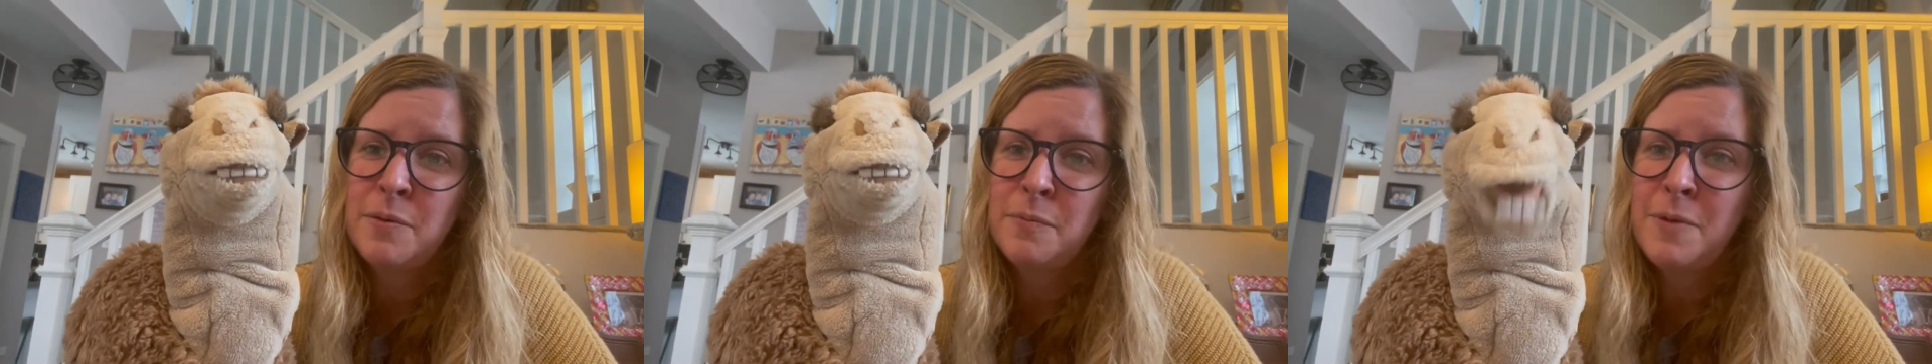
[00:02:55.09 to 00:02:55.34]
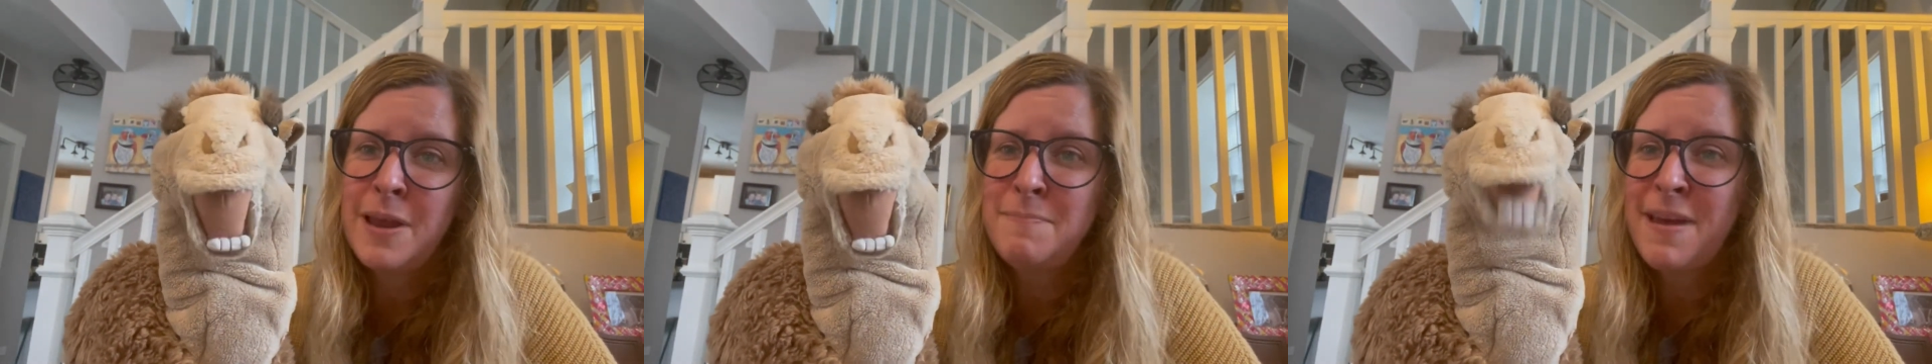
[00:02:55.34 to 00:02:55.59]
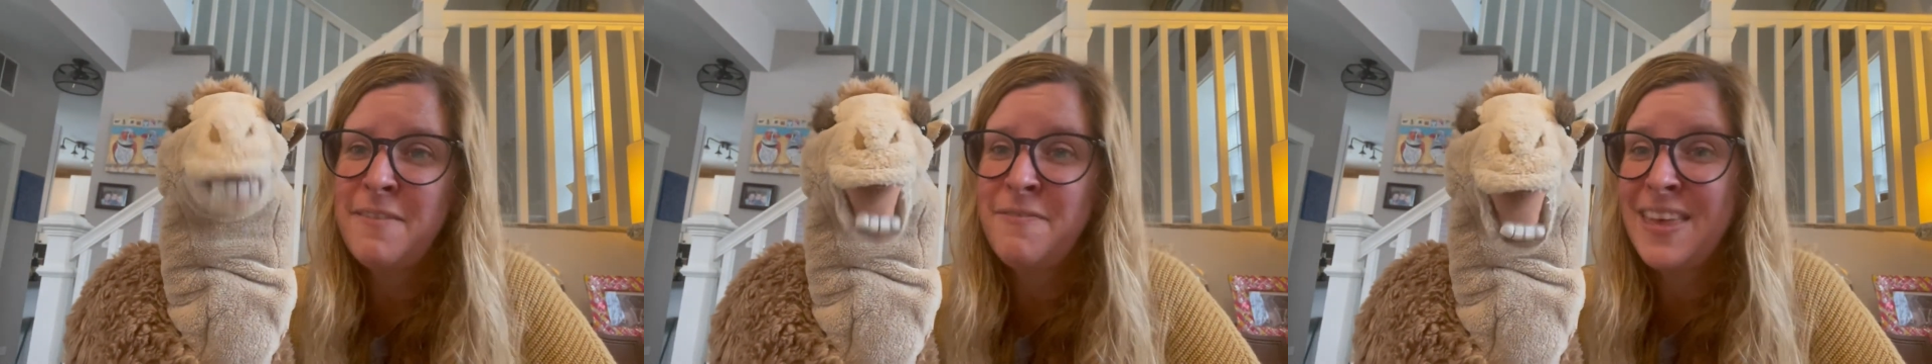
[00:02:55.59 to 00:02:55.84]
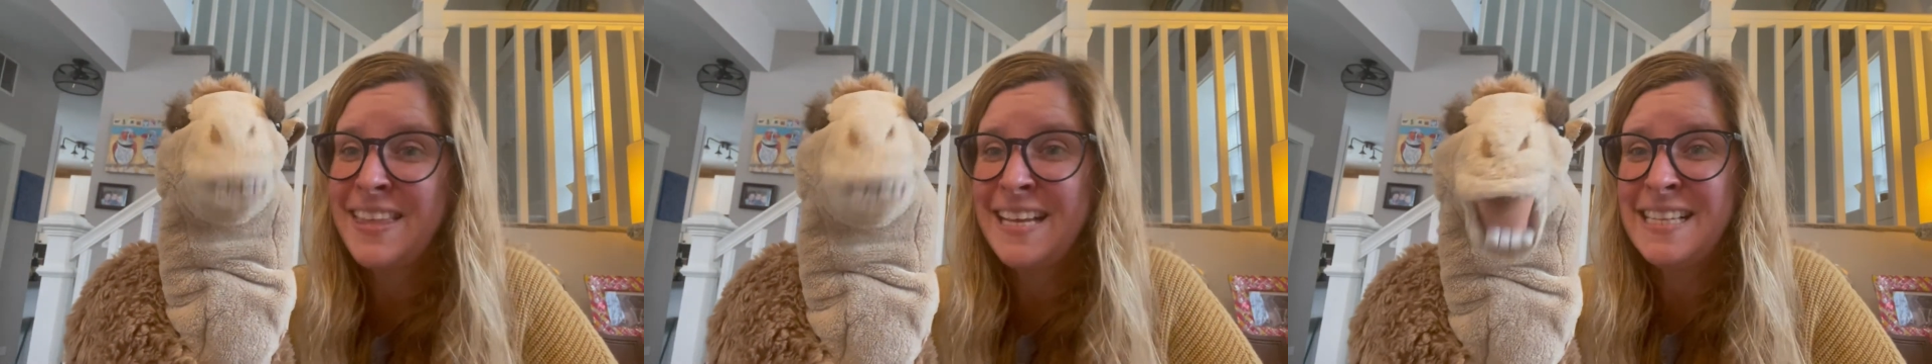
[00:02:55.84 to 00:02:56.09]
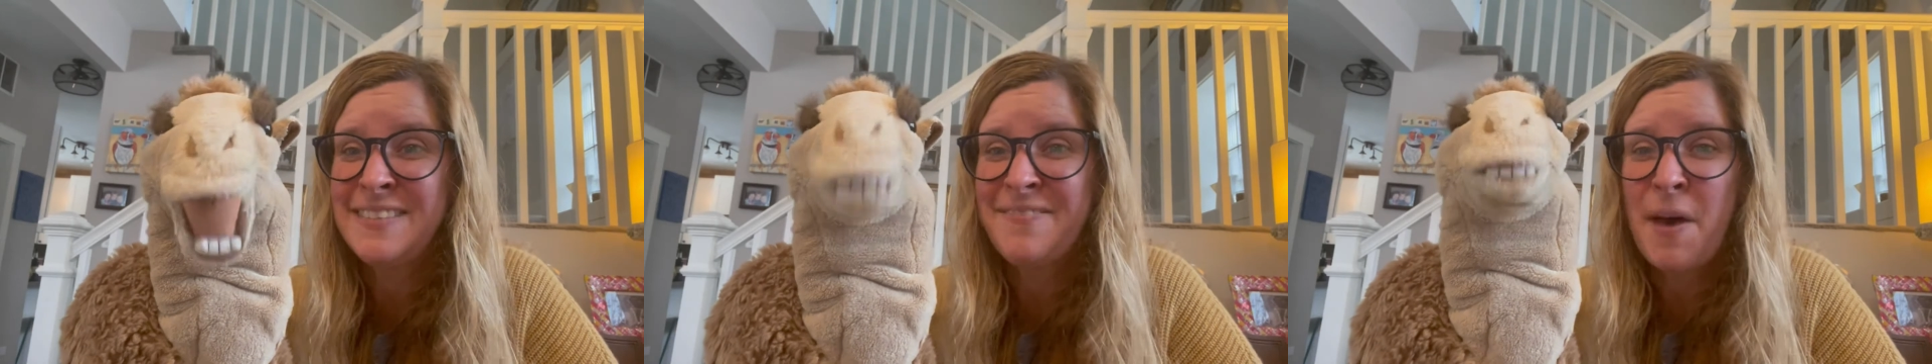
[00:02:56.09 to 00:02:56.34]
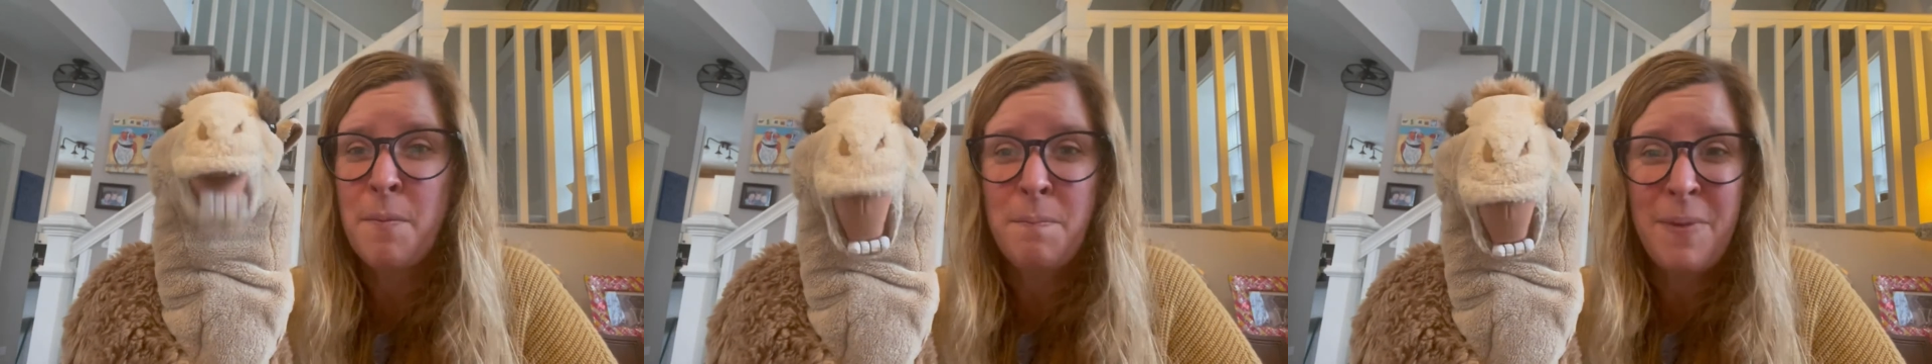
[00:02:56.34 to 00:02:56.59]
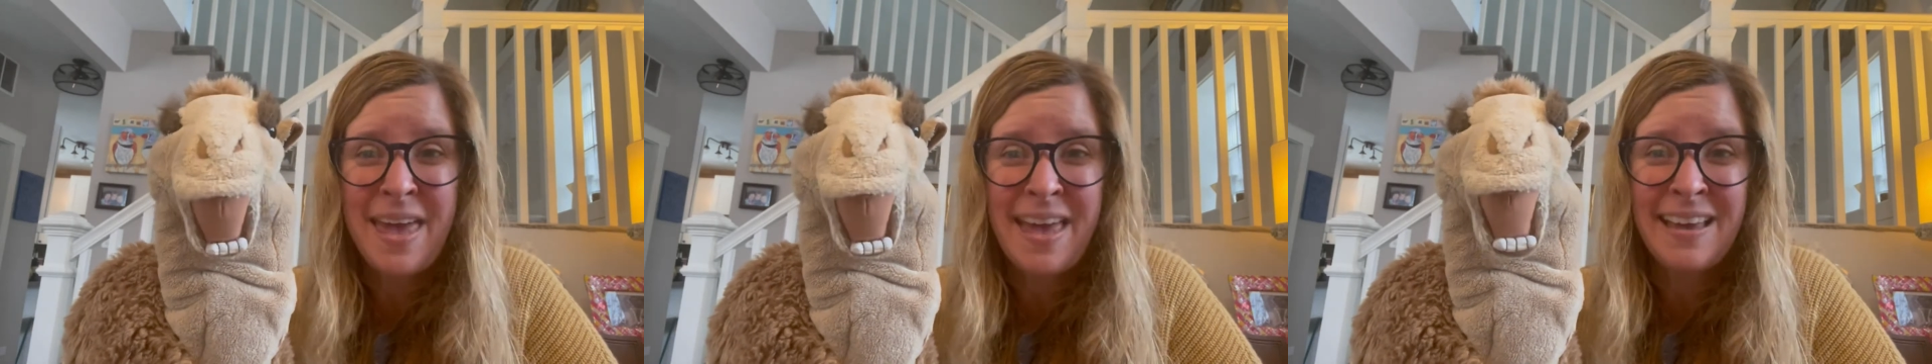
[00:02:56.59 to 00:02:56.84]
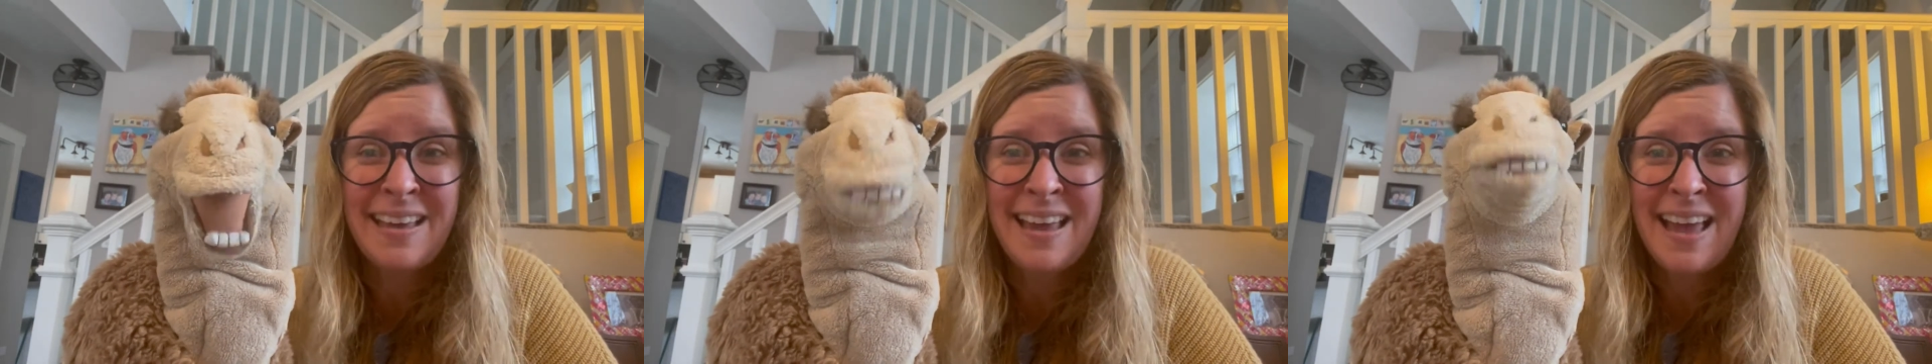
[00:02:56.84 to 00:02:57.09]
when my feelings felt
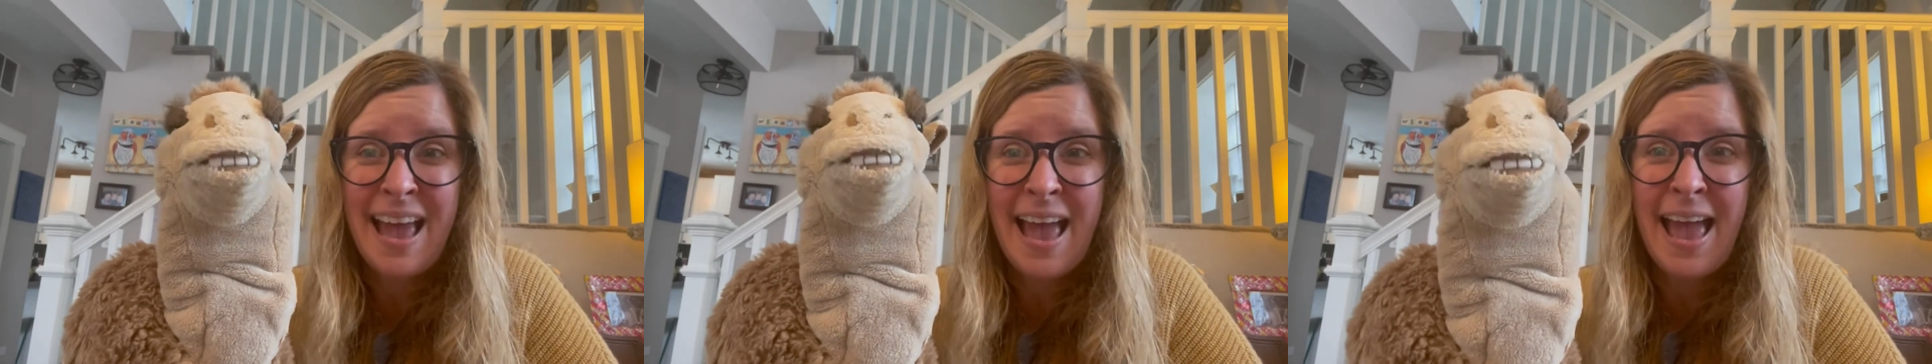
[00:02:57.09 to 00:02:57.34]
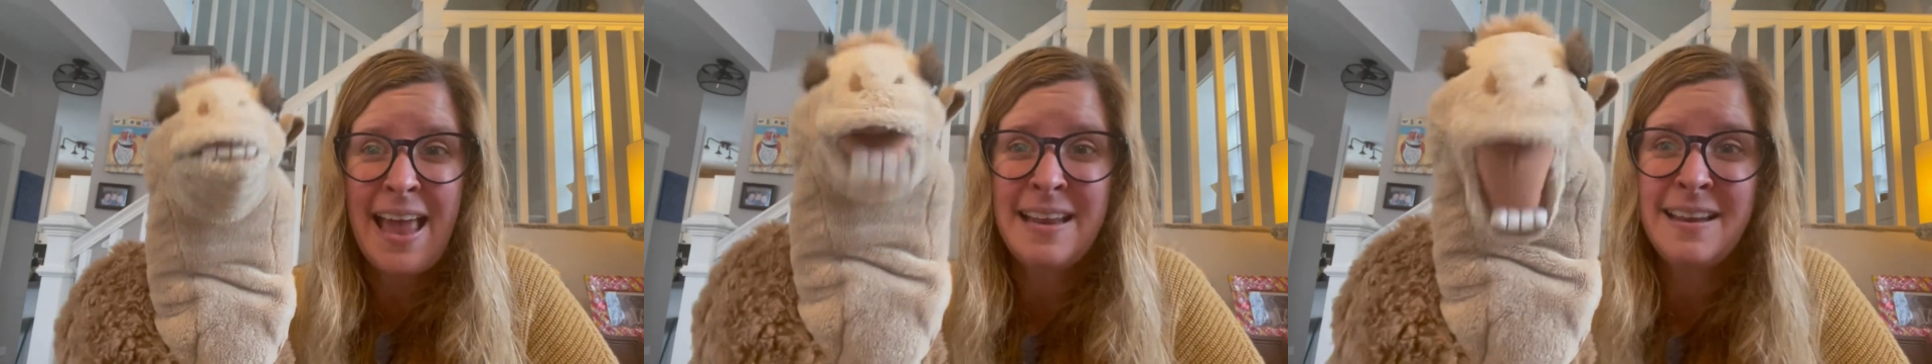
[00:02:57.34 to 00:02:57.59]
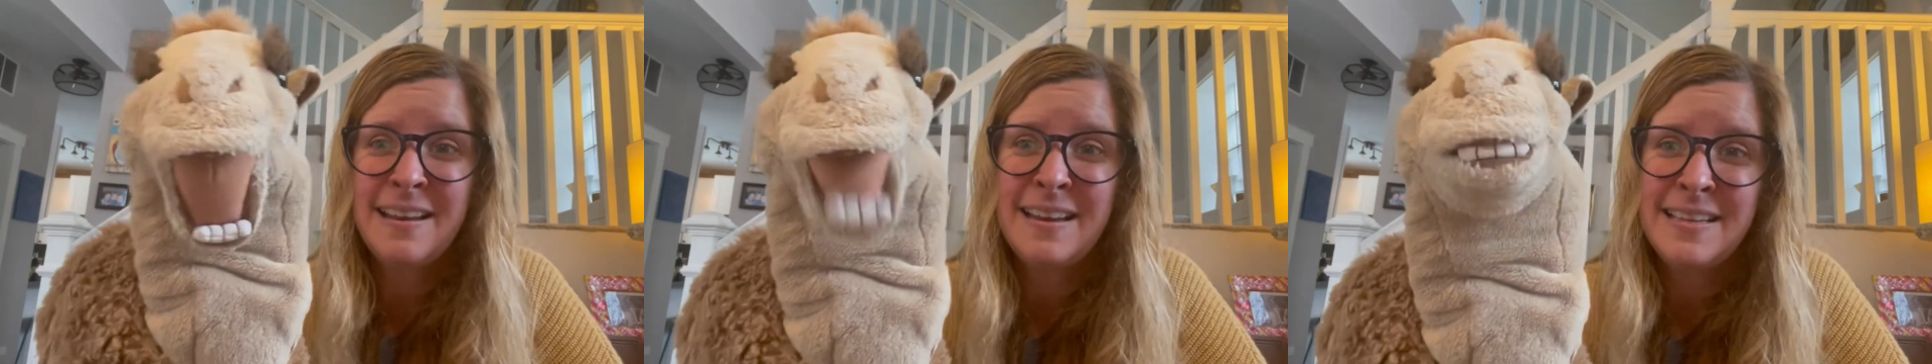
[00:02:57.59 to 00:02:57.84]
big and